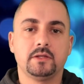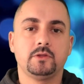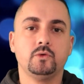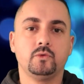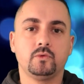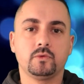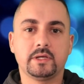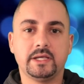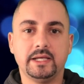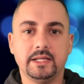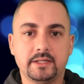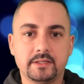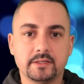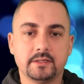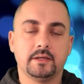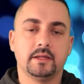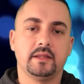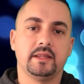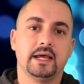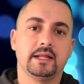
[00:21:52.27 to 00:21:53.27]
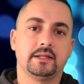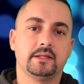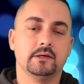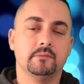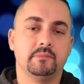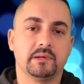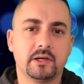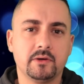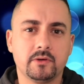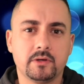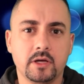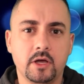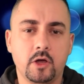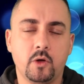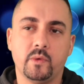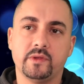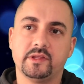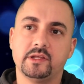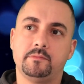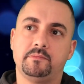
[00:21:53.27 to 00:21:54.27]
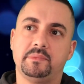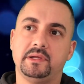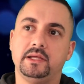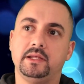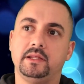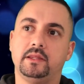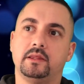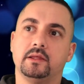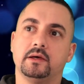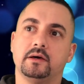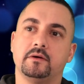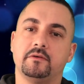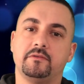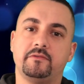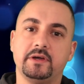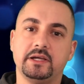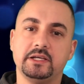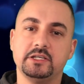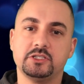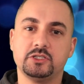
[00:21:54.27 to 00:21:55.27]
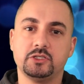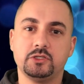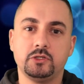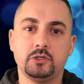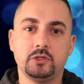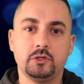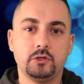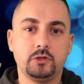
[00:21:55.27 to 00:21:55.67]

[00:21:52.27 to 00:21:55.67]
toolkit that uh, broke whether it be the phase